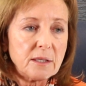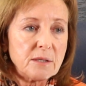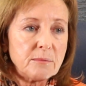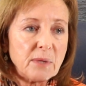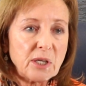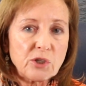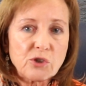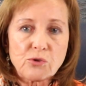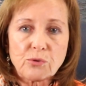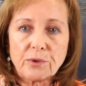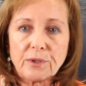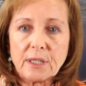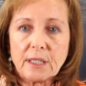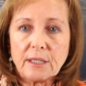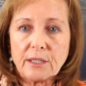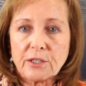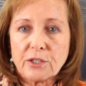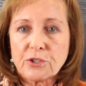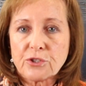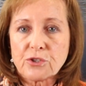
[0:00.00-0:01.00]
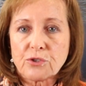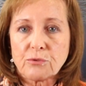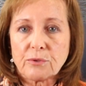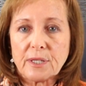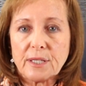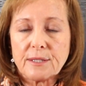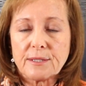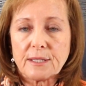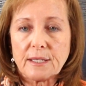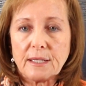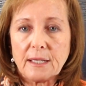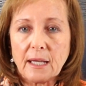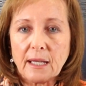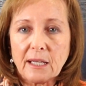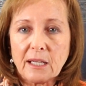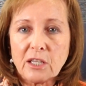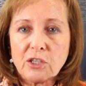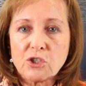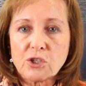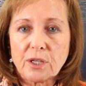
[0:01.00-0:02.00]
to make sure the industry is
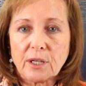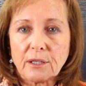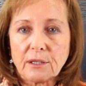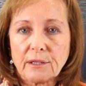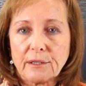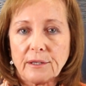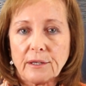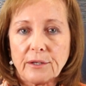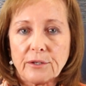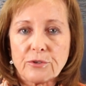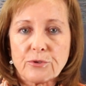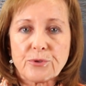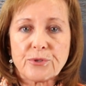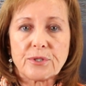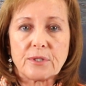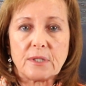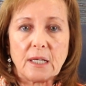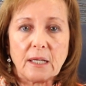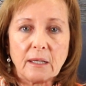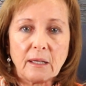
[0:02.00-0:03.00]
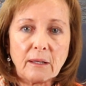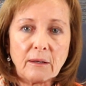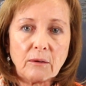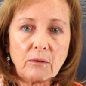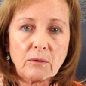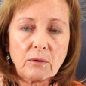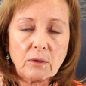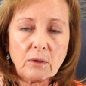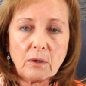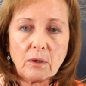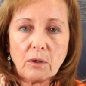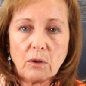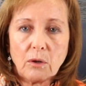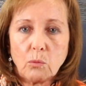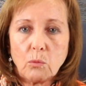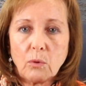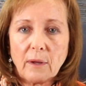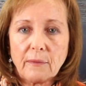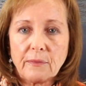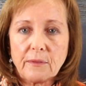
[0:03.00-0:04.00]
engaged and can understand
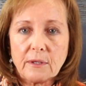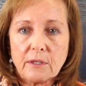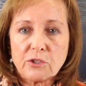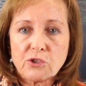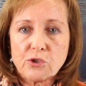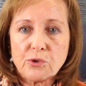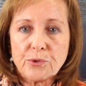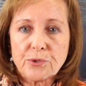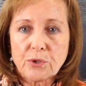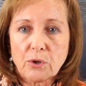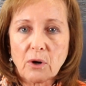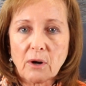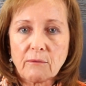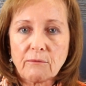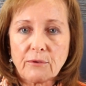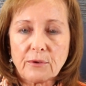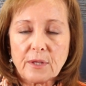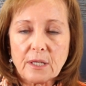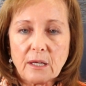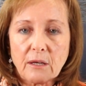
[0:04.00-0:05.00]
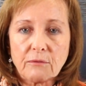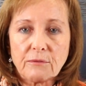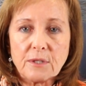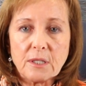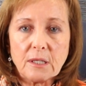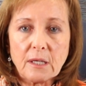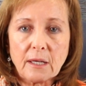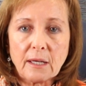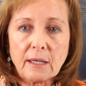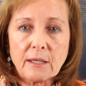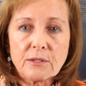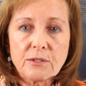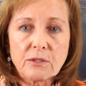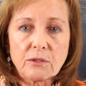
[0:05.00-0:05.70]
what the issues are for the FDA.